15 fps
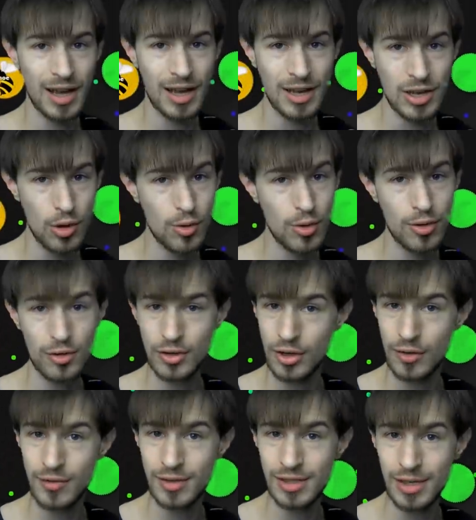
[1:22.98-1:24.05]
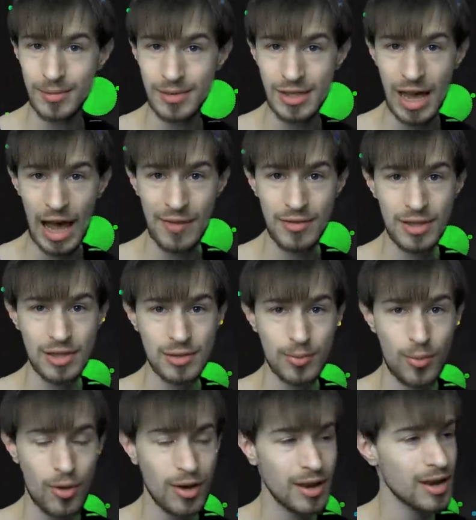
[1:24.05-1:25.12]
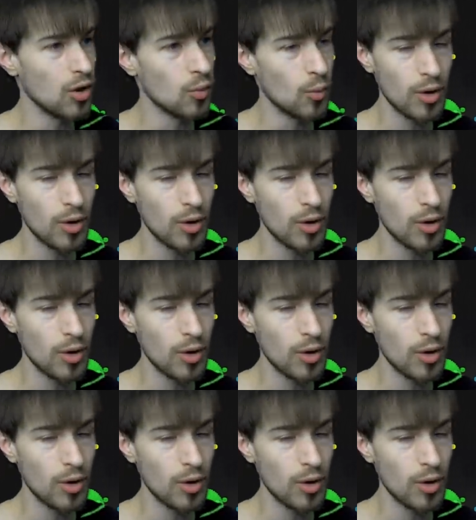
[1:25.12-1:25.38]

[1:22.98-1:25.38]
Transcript: no other service seems to have at this point.